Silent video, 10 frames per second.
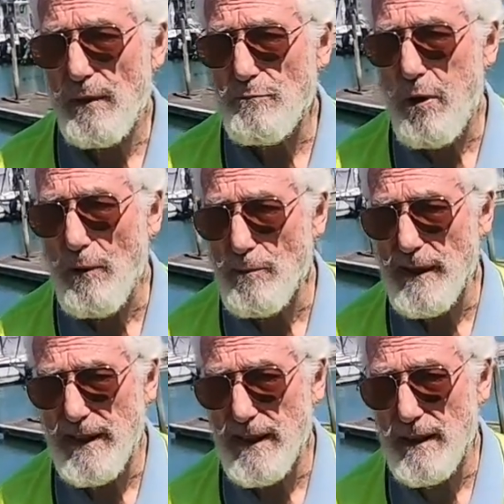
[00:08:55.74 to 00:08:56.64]

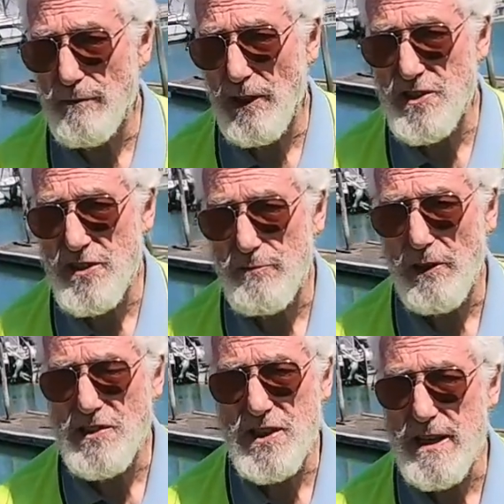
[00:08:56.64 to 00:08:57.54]
probably
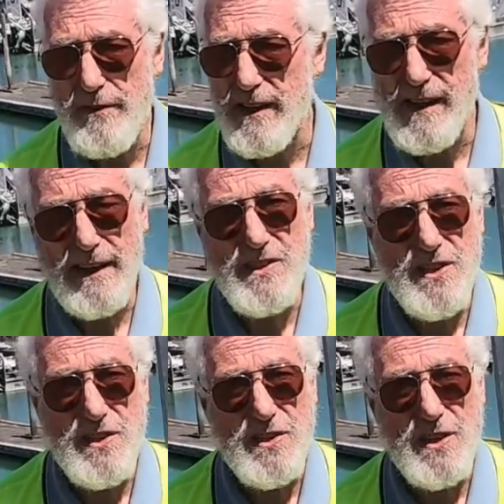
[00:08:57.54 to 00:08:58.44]
wasn't even in
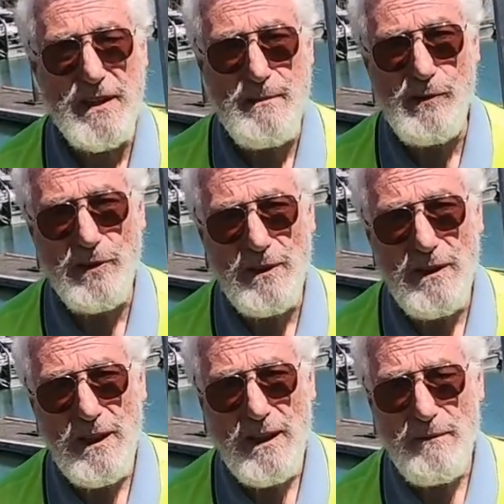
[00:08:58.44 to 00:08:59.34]
existence anymore.
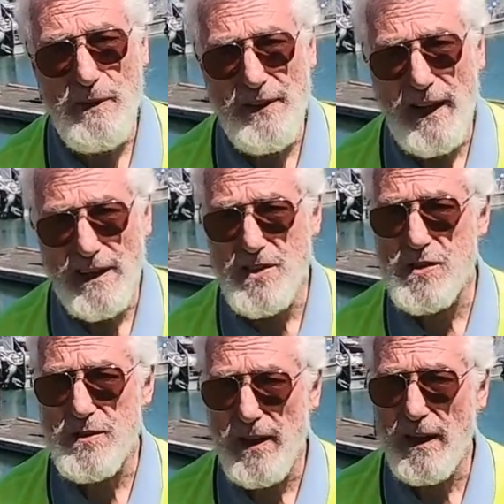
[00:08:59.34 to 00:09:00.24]
But the huts
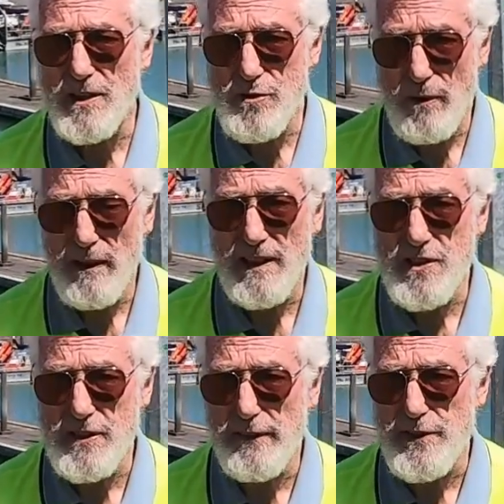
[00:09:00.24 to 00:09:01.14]
were quite
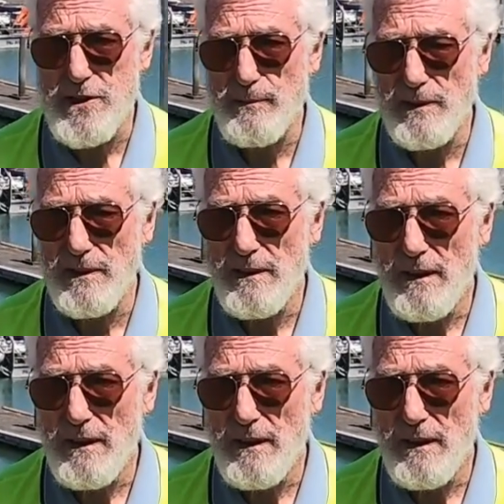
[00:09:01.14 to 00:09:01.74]
serviceable.